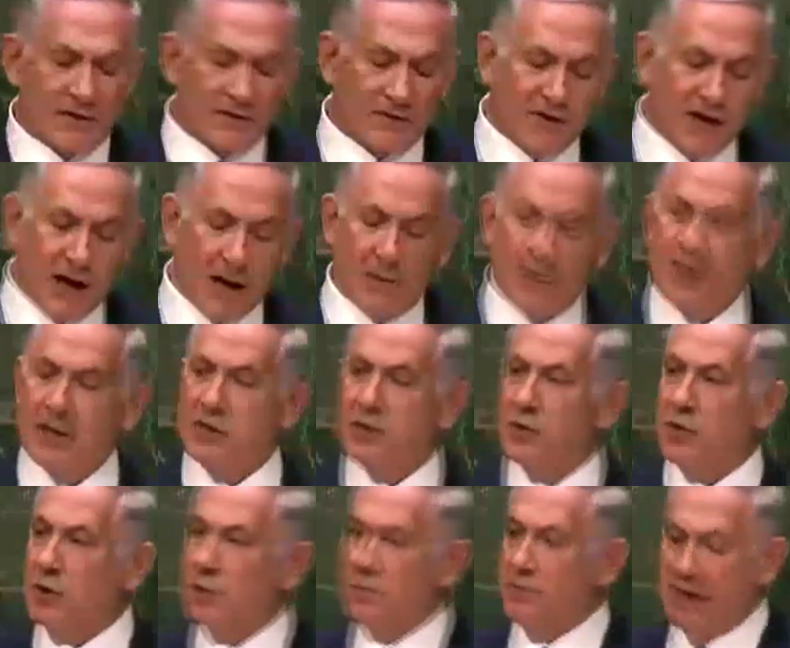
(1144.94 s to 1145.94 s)
their families
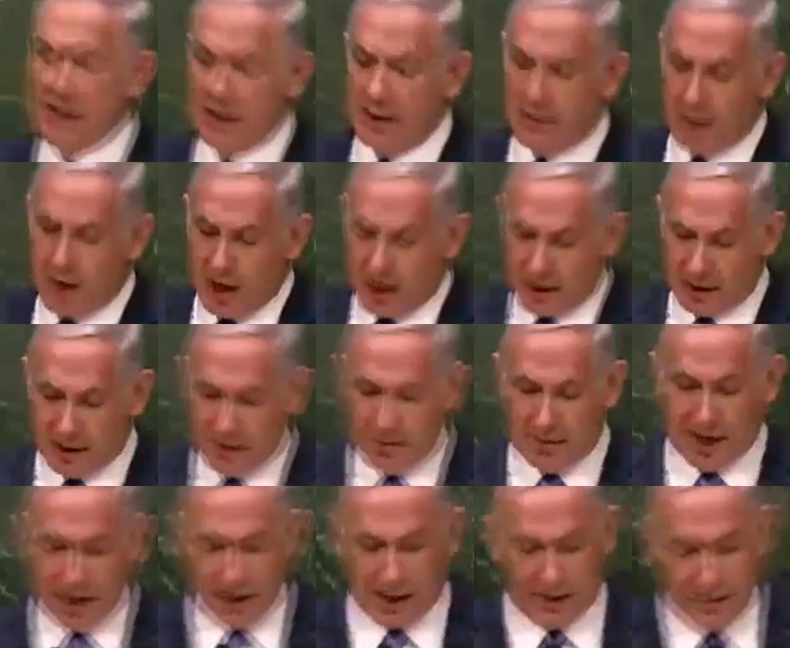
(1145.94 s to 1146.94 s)
were being rocketed
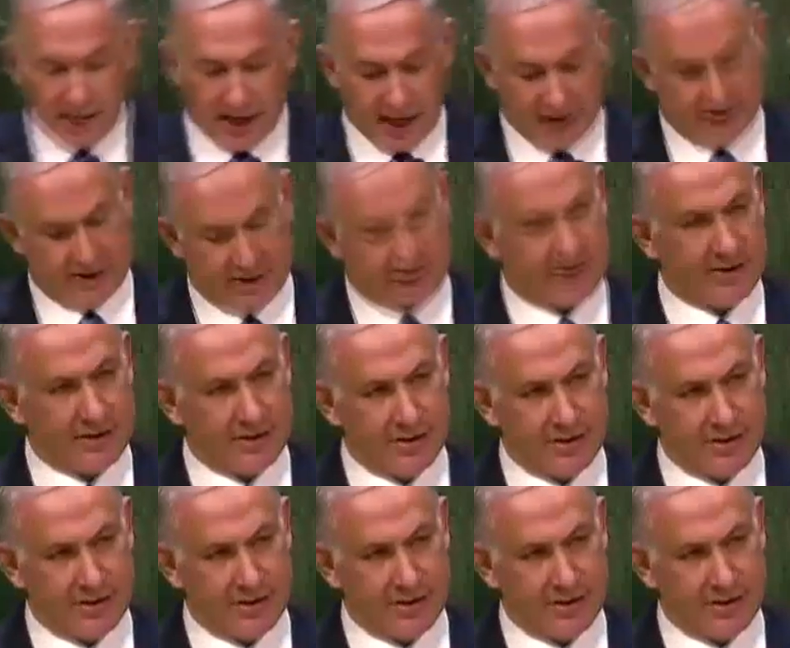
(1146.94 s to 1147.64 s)
by Hamas,